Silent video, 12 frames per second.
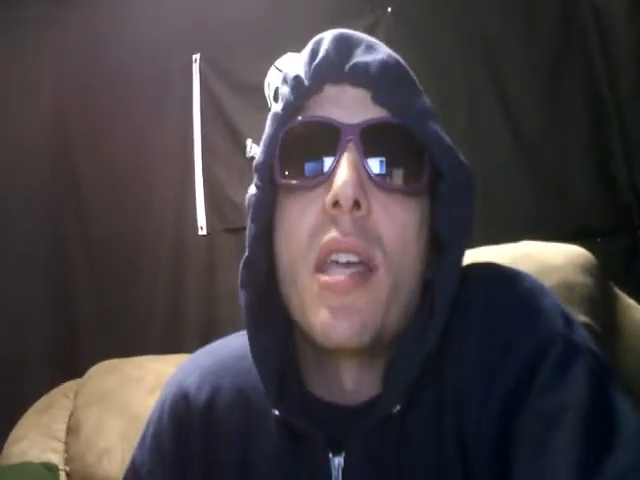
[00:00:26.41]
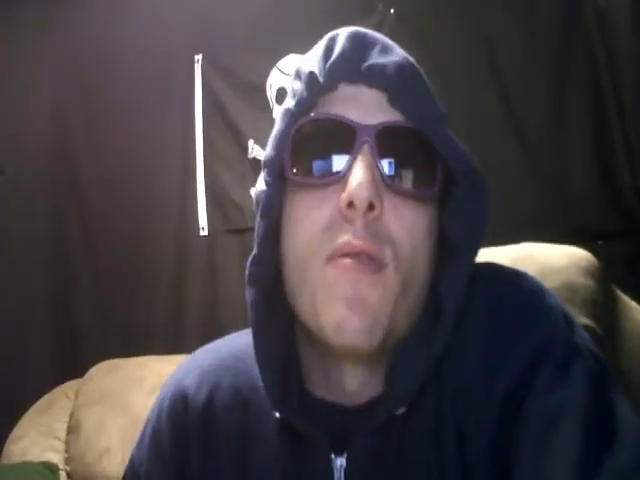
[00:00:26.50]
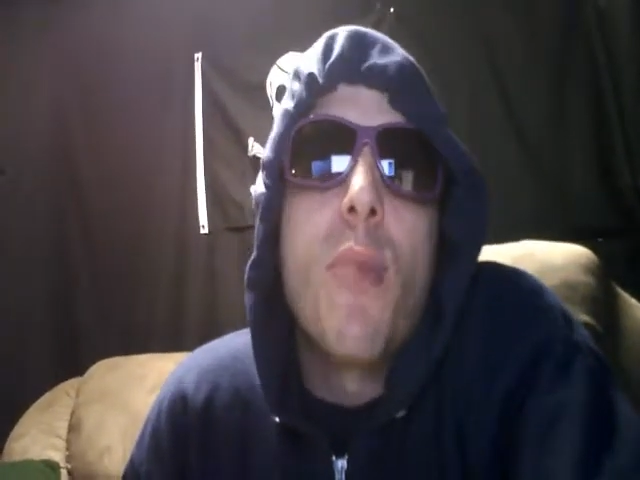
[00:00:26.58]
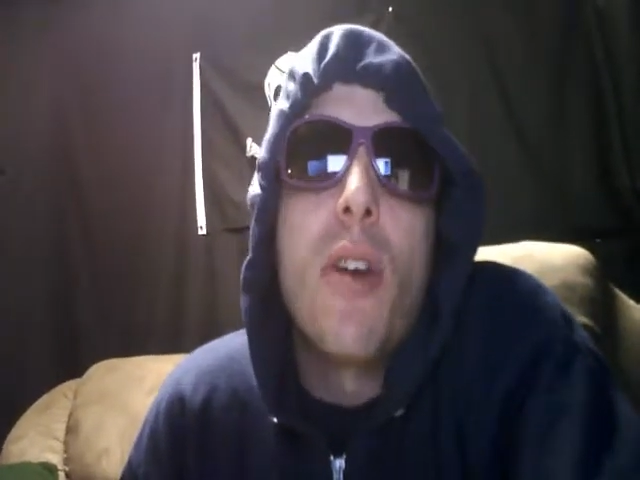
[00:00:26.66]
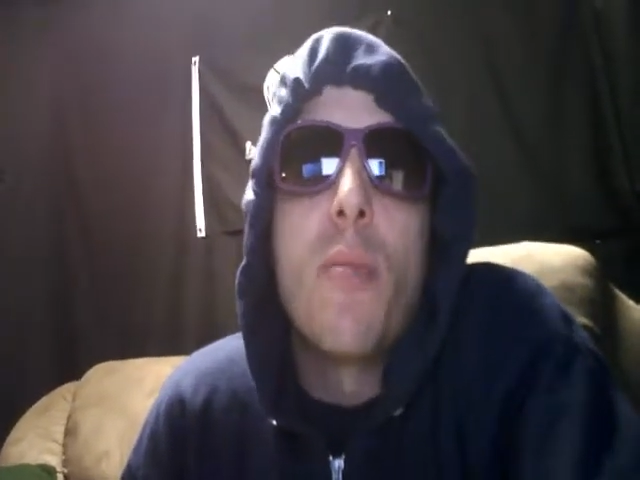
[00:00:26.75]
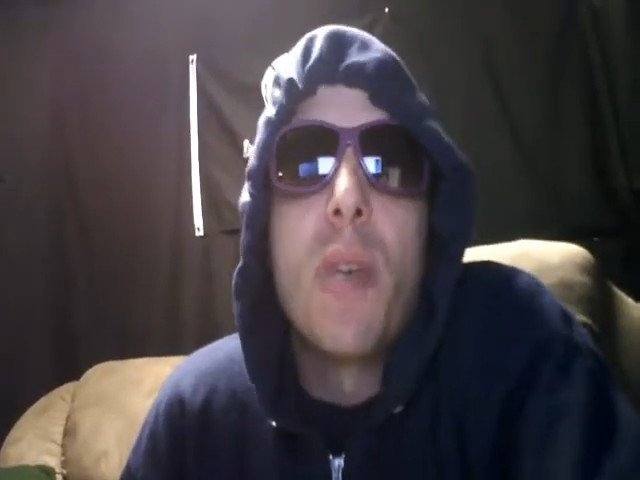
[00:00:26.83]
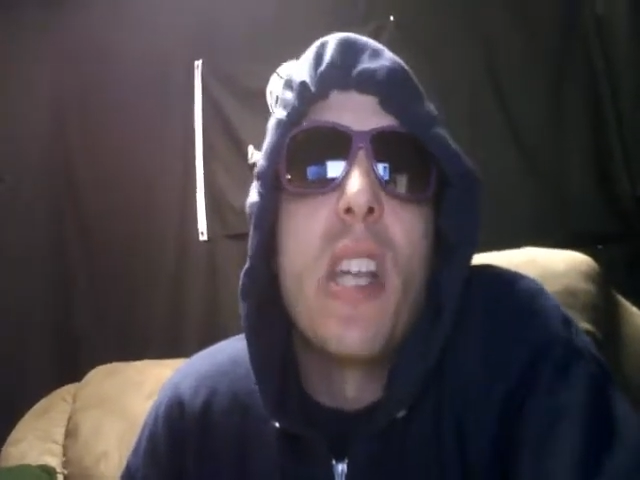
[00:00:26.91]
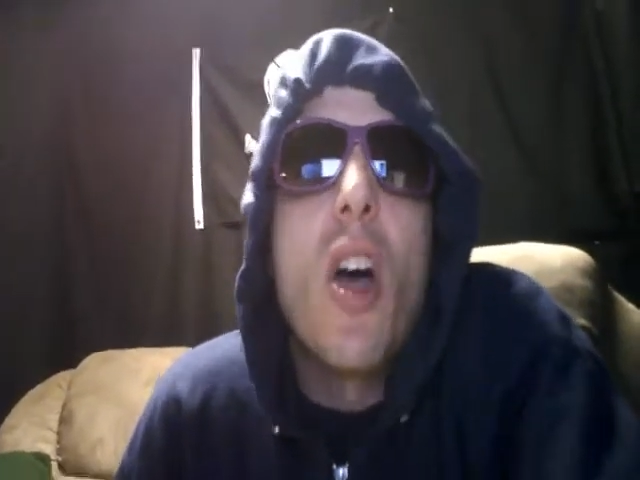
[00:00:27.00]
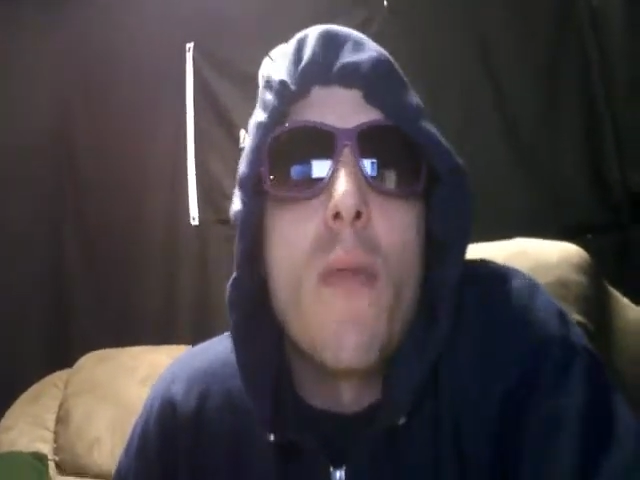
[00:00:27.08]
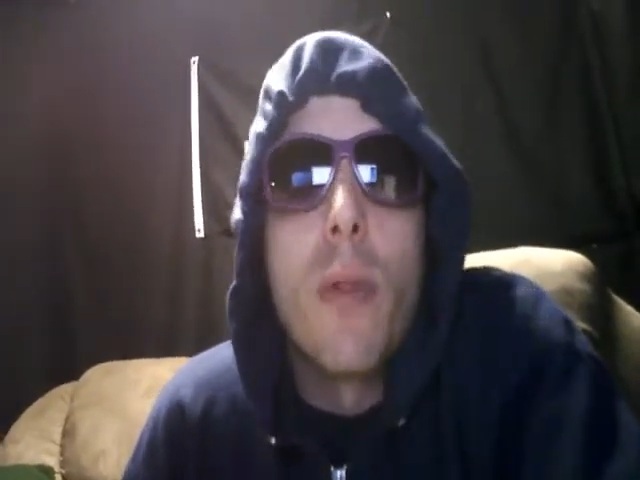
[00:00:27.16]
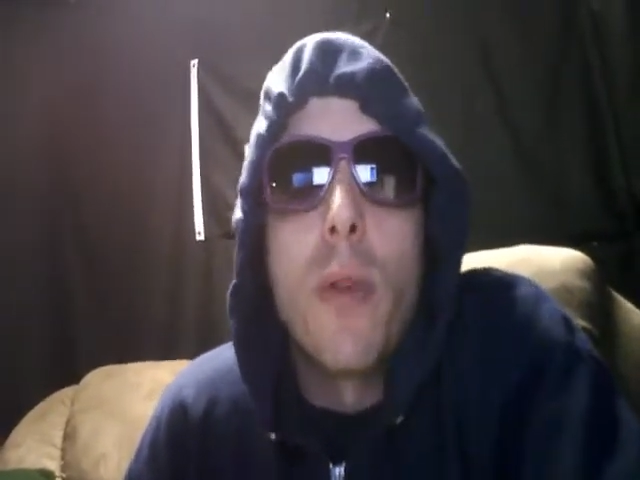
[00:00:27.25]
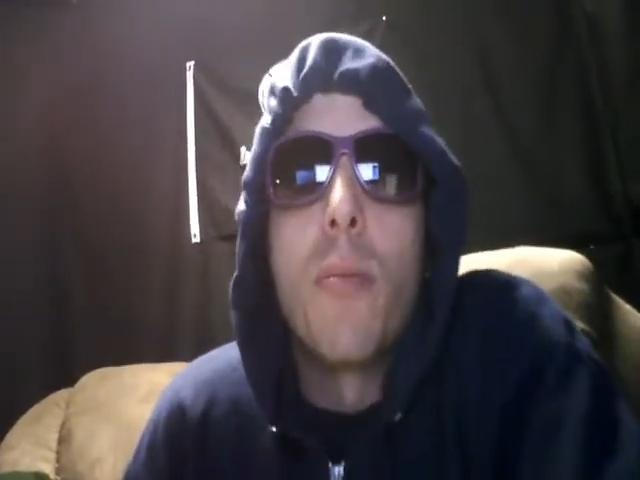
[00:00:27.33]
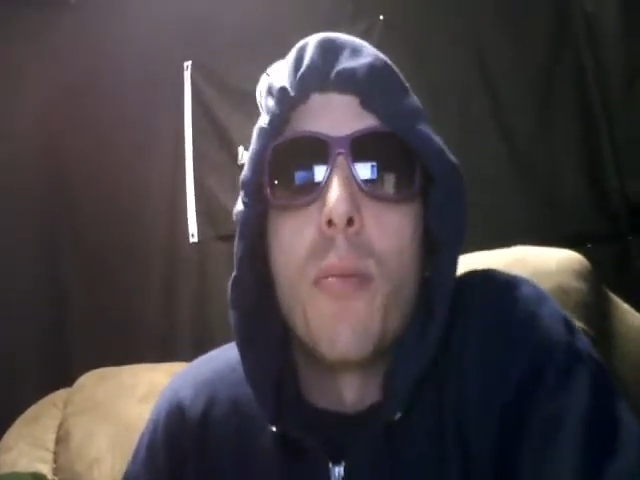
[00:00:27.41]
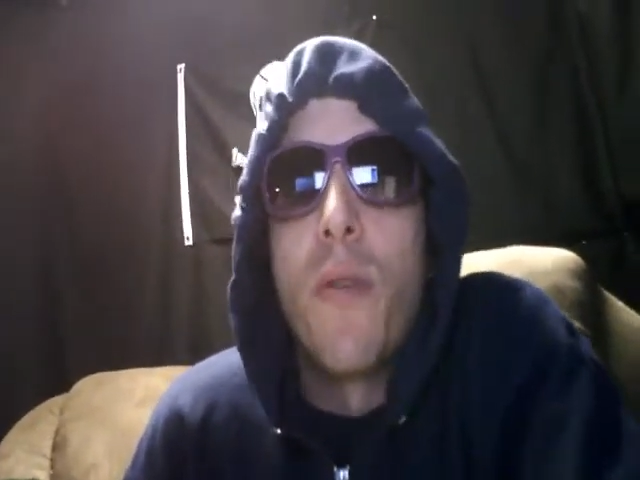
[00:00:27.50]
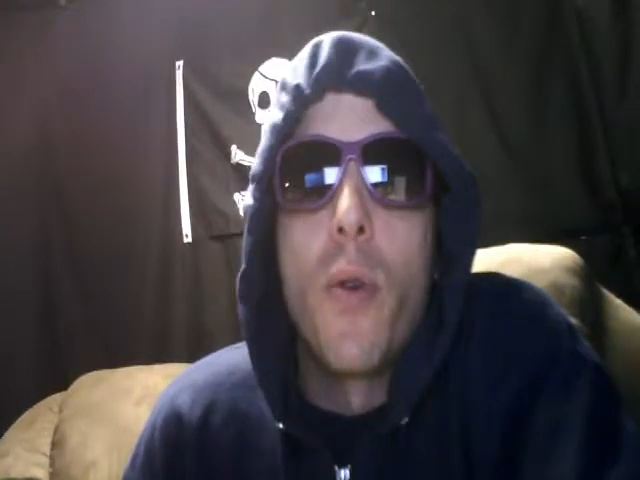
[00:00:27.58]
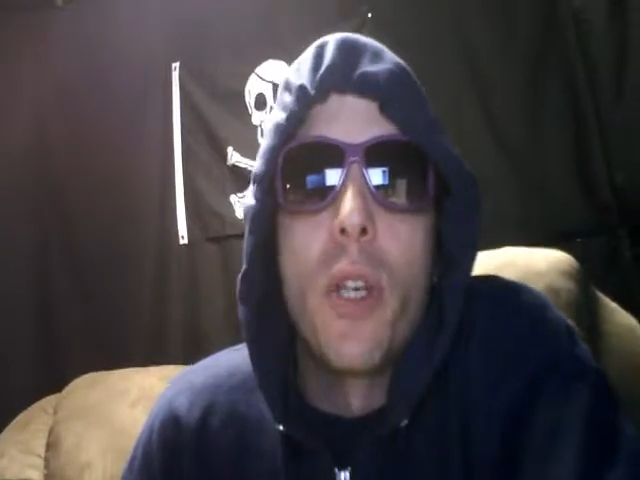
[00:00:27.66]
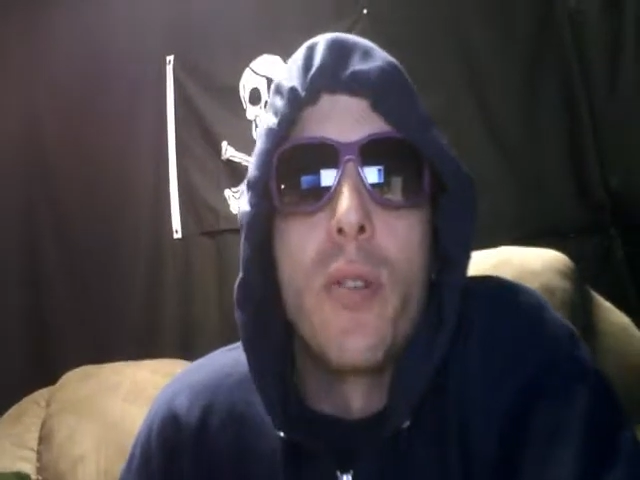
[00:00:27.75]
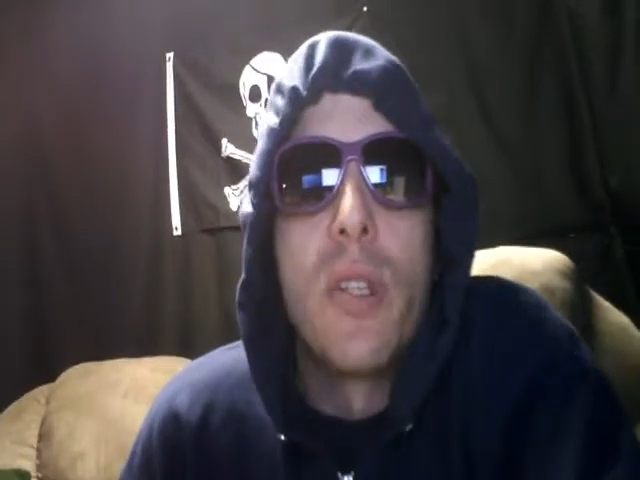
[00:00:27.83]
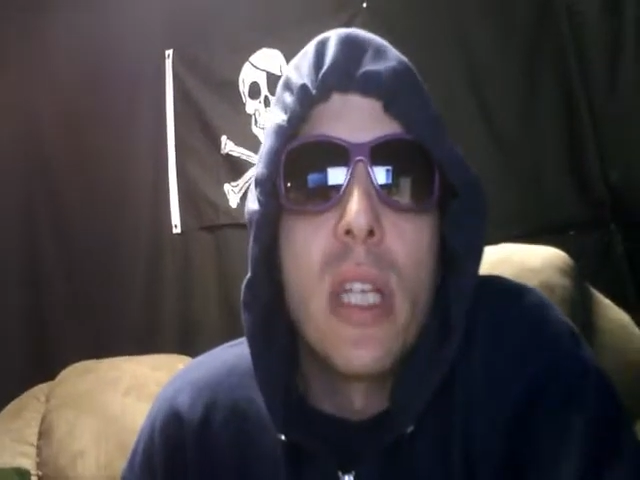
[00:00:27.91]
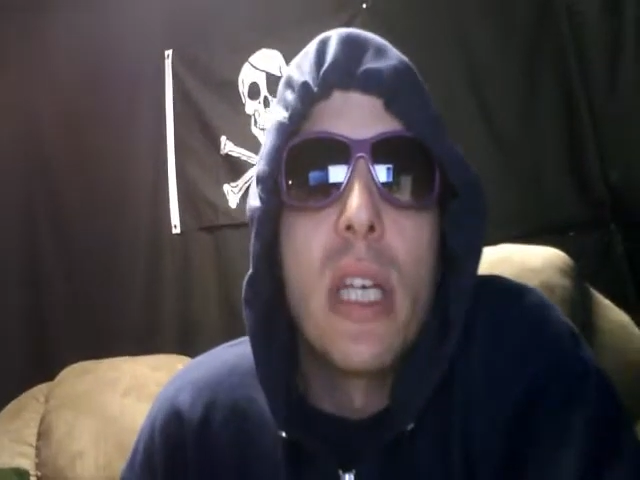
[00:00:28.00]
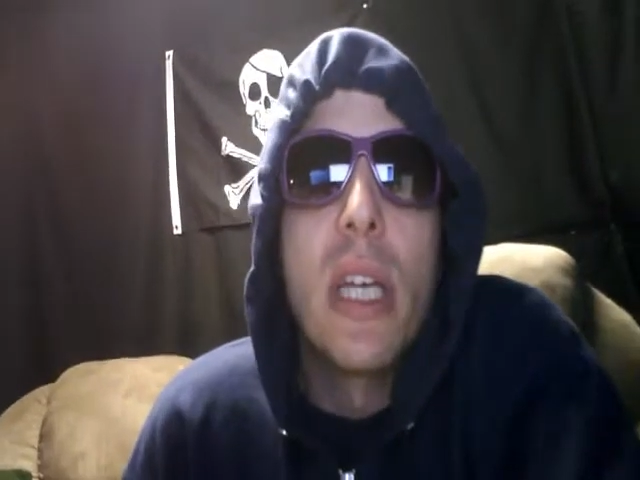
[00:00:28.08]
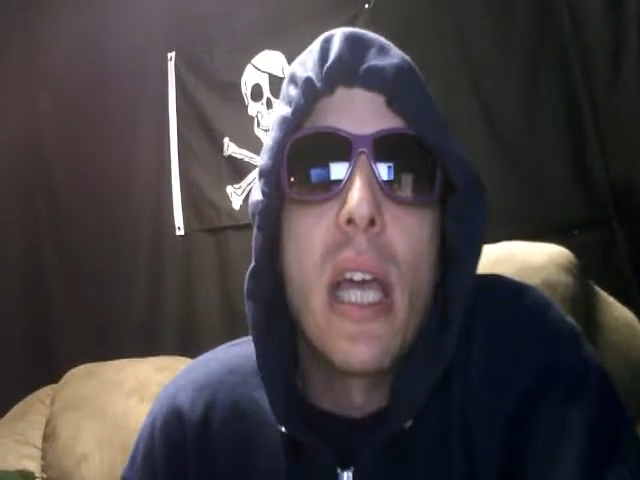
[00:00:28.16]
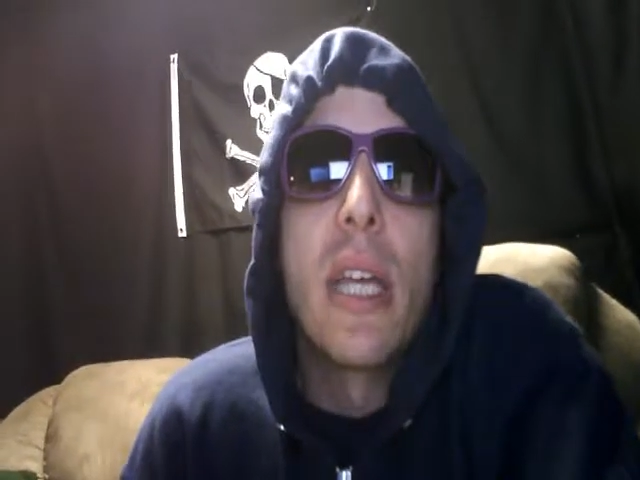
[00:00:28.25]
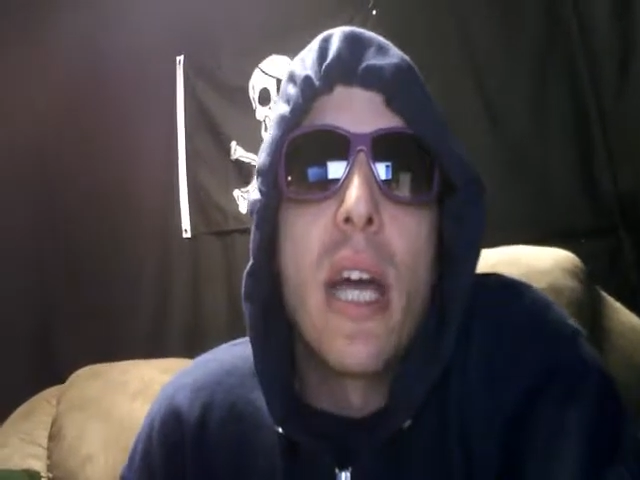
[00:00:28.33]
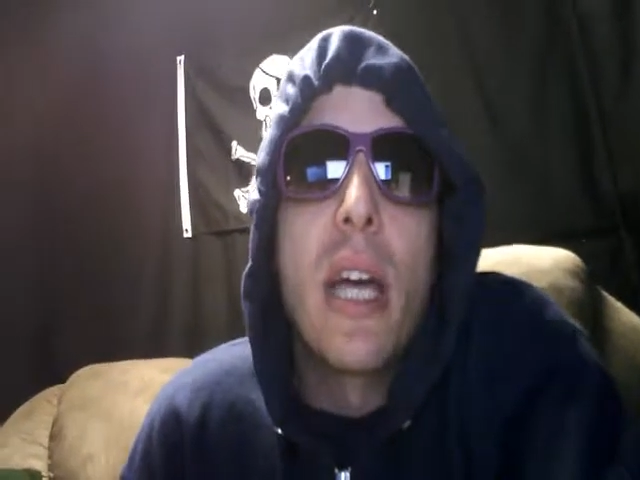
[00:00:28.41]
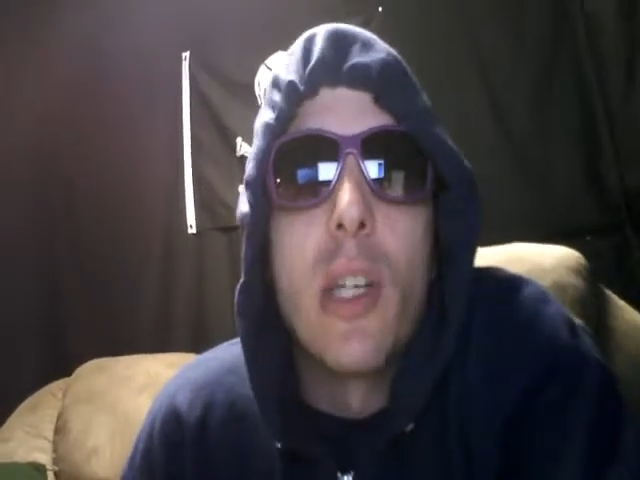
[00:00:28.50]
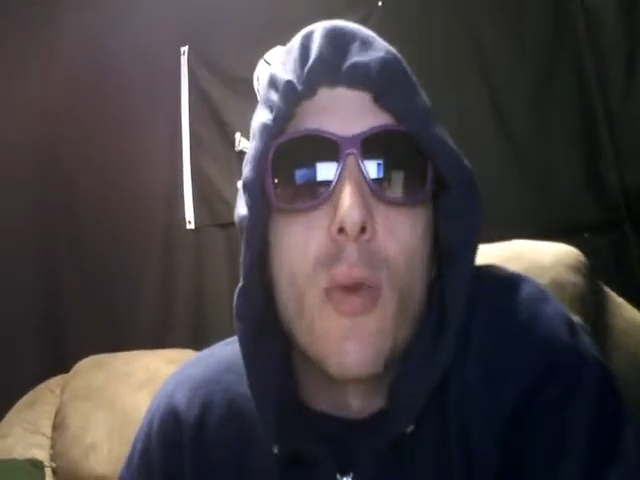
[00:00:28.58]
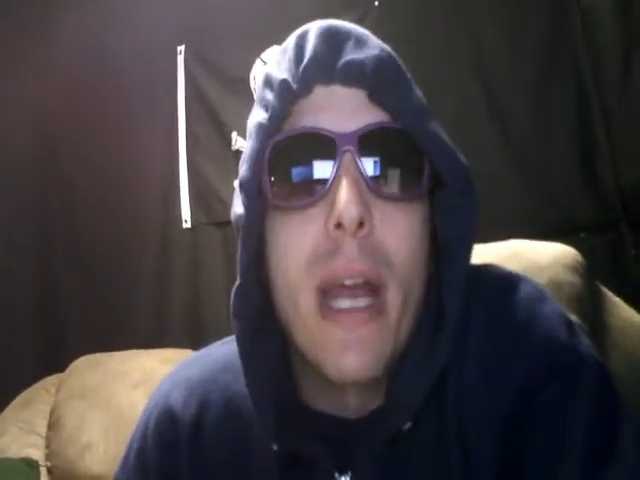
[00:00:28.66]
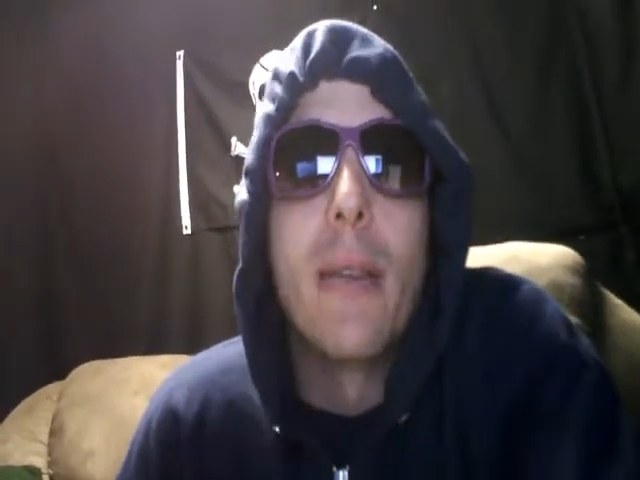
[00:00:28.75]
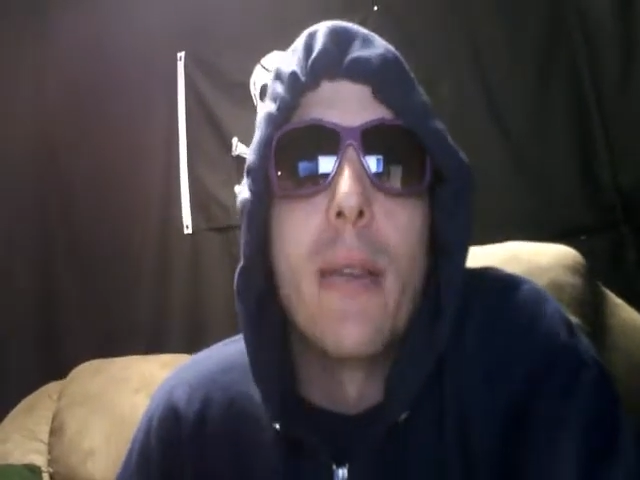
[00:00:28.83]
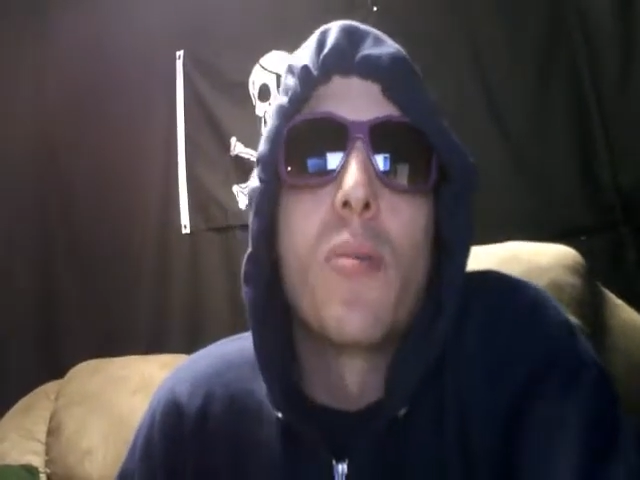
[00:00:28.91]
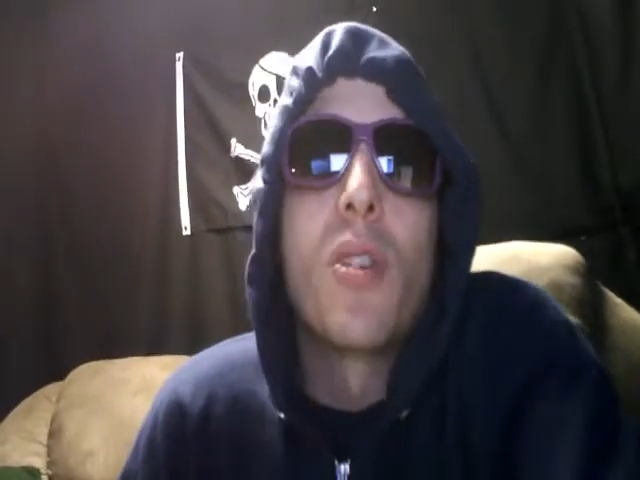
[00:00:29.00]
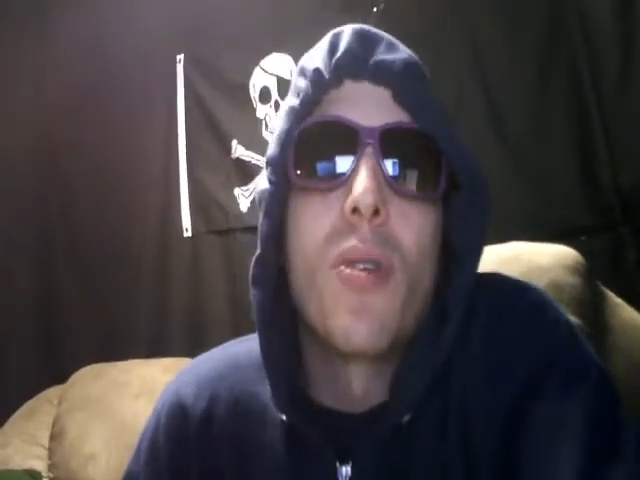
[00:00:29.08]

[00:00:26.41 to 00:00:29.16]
even better, be in love with them before you see and degrade them.